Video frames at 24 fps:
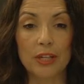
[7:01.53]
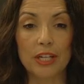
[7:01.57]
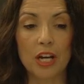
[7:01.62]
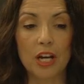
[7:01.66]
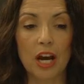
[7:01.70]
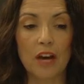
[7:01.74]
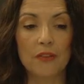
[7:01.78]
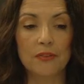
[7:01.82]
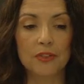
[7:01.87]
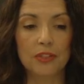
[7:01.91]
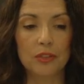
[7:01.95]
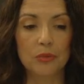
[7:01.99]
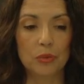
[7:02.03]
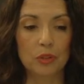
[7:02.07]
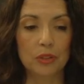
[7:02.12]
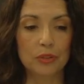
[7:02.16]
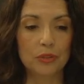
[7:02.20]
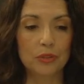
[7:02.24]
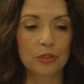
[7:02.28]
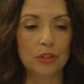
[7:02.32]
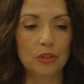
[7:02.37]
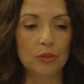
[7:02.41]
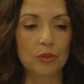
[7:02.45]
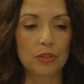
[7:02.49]
we often will
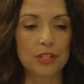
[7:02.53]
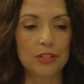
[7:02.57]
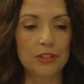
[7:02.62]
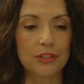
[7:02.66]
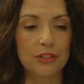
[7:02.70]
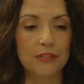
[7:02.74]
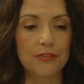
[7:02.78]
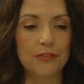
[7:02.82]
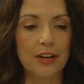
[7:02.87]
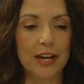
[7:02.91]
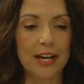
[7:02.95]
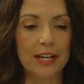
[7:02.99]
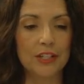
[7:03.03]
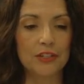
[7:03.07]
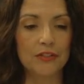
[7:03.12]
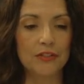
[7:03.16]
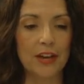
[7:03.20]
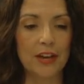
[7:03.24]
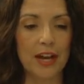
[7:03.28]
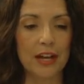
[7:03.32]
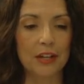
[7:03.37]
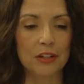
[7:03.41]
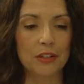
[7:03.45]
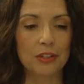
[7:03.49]
do is advise
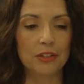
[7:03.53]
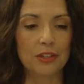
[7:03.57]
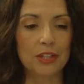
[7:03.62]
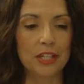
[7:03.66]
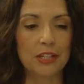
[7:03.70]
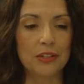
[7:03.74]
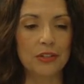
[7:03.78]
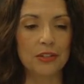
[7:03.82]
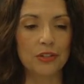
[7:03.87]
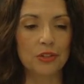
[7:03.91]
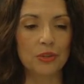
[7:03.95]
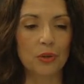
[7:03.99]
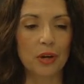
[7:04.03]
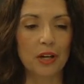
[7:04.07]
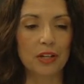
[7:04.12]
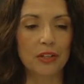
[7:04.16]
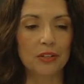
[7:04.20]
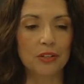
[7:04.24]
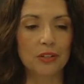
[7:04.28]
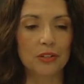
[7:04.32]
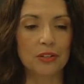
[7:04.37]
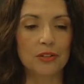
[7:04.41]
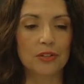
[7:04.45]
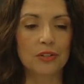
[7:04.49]
faculty
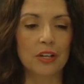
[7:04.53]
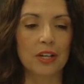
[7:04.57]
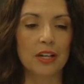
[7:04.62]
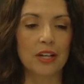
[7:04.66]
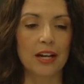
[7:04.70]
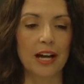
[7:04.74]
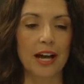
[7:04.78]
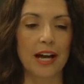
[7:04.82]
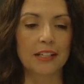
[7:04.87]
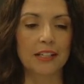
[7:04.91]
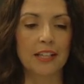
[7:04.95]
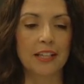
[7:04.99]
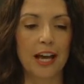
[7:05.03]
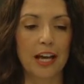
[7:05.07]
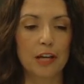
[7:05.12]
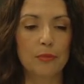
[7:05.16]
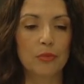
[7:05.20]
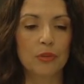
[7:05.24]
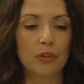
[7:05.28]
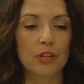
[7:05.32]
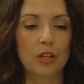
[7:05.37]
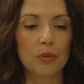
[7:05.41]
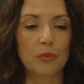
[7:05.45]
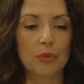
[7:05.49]
instructors on
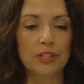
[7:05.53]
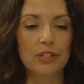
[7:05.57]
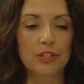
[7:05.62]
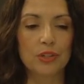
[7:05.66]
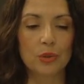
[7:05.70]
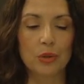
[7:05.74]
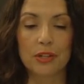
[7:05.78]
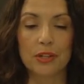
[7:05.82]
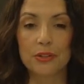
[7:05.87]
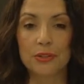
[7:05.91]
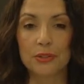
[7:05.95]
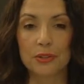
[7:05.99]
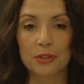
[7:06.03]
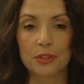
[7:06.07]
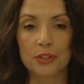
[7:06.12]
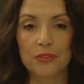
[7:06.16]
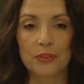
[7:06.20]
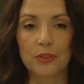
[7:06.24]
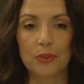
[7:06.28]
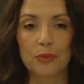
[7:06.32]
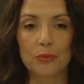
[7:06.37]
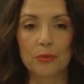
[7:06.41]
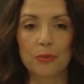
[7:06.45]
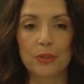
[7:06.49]
library resources
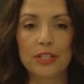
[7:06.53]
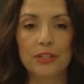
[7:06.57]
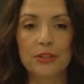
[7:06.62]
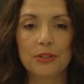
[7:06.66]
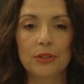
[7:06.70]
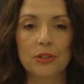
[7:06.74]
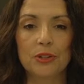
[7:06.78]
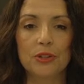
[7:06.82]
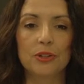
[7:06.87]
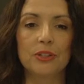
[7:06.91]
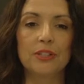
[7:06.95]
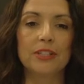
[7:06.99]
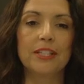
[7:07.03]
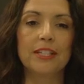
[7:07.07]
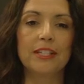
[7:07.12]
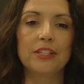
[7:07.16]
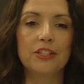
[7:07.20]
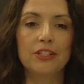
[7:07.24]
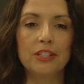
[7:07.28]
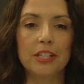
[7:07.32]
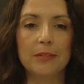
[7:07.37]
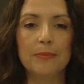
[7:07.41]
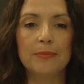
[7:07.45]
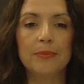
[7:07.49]
for research or
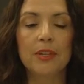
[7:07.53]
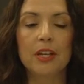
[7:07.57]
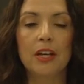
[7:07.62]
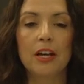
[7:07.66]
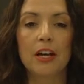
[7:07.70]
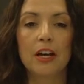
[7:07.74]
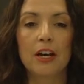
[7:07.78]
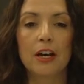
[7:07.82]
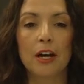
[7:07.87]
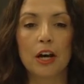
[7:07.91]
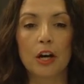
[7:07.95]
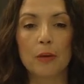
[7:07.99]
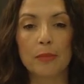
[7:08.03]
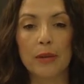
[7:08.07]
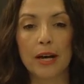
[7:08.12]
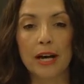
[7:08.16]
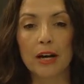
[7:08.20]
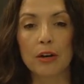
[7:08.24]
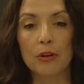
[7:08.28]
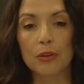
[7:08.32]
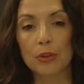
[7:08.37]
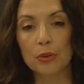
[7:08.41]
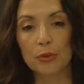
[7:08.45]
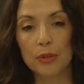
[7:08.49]
teaching.
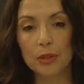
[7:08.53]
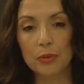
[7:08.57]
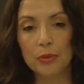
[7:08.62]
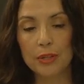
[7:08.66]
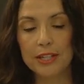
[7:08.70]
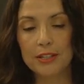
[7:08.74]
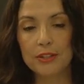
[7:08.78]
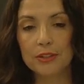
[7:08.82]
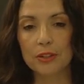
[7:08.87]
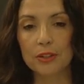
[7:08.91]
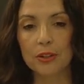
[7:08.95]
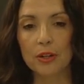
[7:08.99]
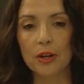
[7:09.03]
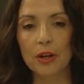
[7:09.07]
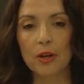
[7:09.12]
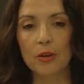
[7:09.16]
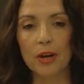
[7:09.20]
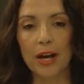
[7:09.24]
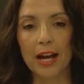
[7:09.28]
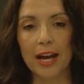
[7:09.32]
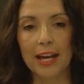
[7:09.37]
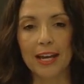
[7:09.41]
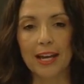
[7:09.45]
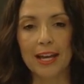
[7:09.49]
About 3 weeks
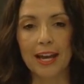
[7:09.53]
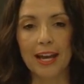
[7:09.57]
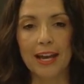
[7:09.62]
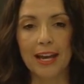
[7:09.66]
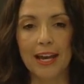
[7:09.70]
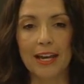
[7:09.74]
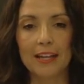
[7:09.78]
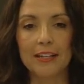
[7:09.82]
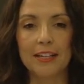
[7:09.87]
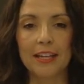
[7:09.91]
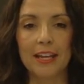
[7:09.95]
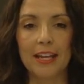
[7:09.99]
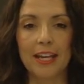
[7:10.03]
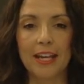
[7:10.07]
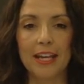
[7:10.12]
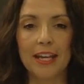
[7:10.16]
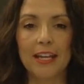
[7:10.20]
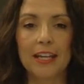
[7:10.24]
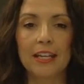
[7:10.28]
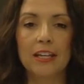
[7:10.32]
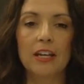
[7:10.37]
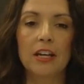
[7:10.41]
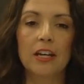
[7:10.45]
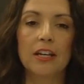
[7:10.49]
ago, I had
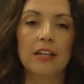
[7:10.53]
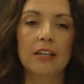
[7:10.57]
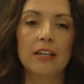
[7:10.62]
an